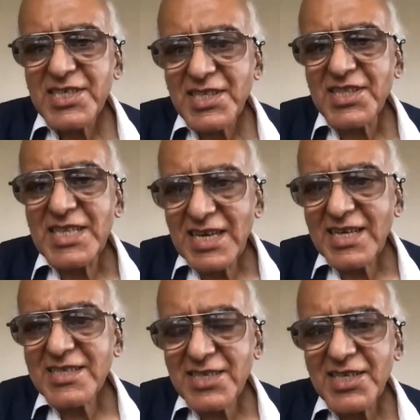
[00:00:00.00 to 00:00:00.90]

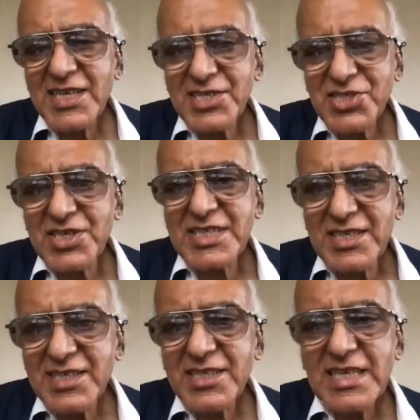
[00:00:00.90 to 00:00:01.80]
that a
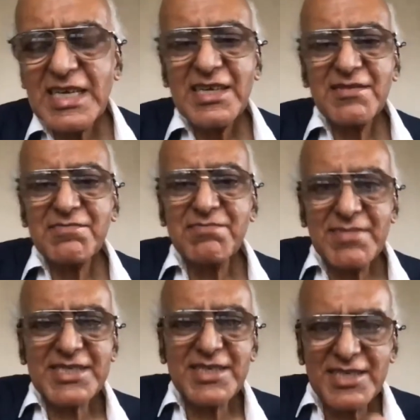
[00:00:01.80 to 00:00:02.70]
certain
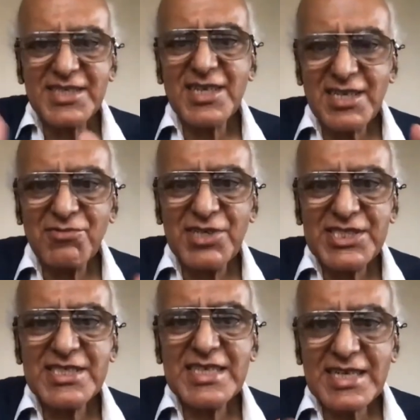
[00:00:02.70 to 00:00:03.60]
material
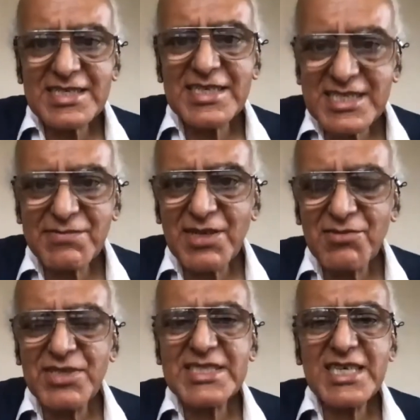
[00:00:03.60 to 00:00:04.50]
which is accessible,
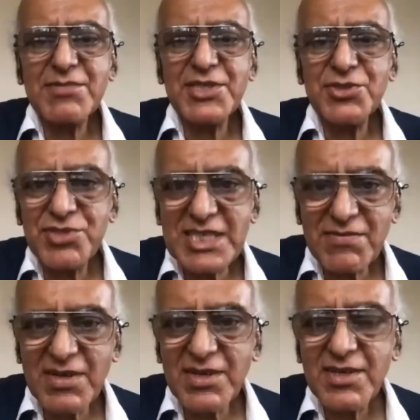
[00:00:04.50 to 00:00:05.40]
which can be
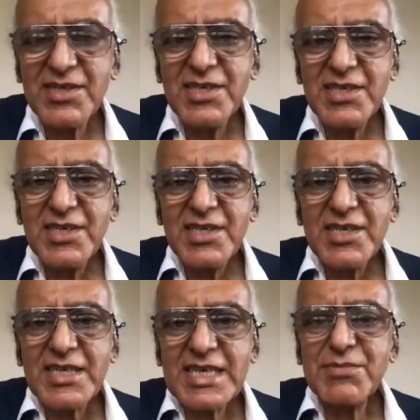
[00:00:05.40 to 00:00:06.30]
usable,
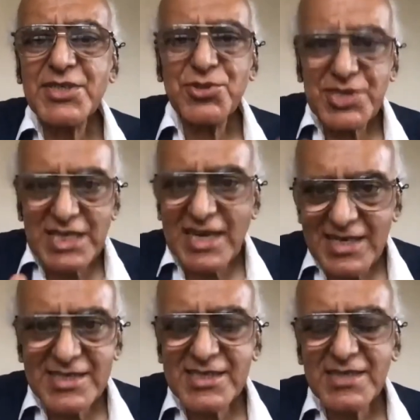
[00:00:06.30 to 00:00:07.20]
can be
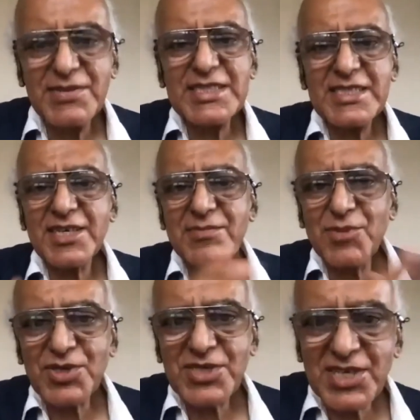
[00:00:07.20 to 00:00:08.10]
utilized even in the
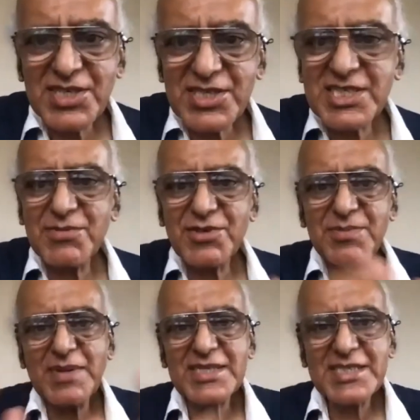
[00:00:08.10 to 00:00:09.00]
remote corners, remote
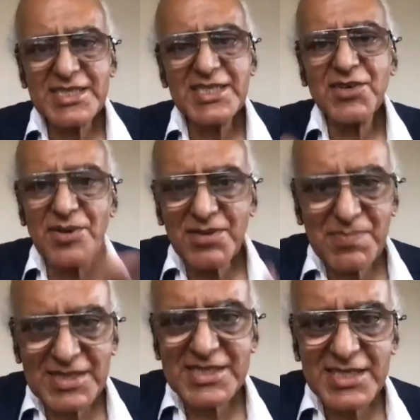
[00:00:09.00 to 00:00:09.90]
places, in all
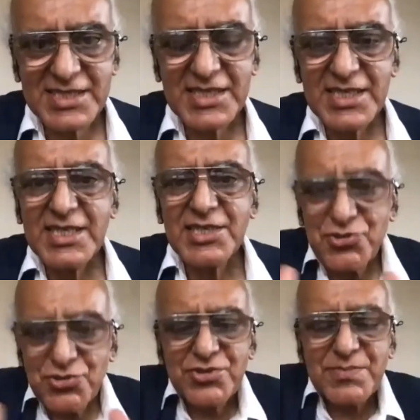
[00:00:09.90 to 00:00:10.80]
places,
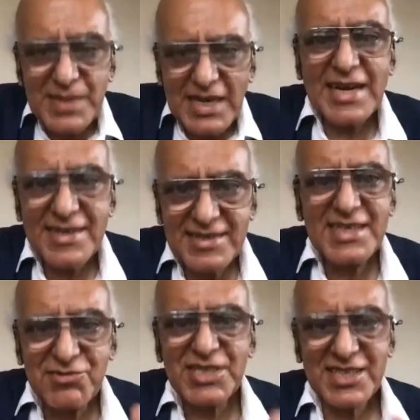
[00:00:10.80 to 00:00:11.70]
should be
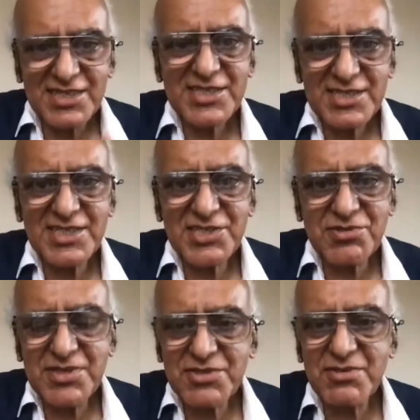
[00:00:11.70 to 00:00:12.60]
handy with us. The
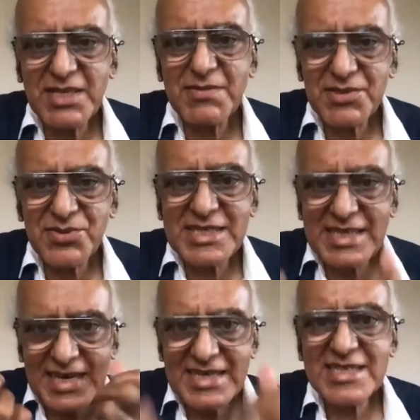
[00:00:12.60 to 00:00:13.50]
students should be able to
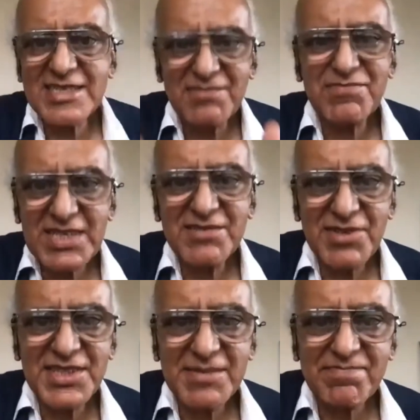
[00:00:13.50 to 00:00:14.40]
carry something with them